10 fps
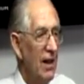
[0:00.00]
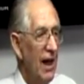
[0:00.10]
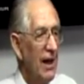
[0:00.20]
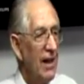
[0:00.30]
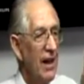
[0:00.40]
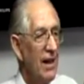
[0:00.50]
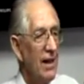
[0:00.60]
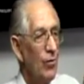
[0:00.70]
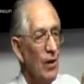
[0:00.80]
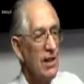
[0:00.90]
and
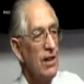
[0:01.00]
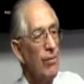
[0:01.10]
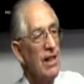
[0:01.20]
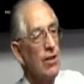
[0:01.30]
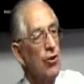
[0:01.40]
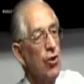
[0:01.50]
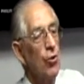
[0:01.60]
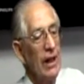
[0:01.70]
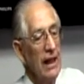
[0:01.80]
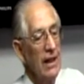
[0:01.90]
then wisdom is
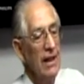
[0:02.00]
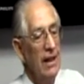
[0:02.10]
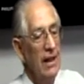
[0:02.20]
doing